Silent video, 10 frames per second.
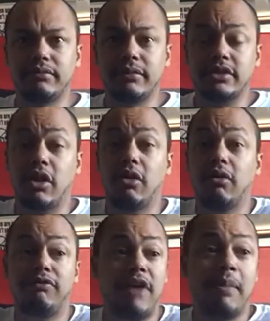It's all
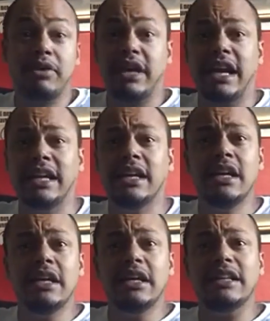fabricated,
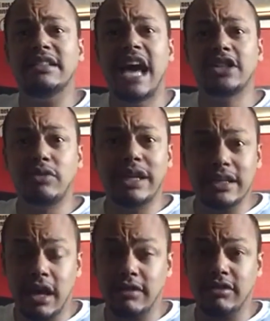exaggerated
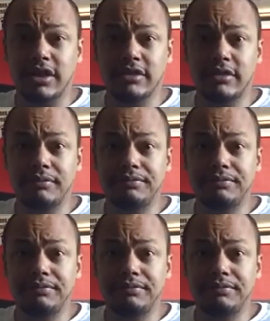nonsense.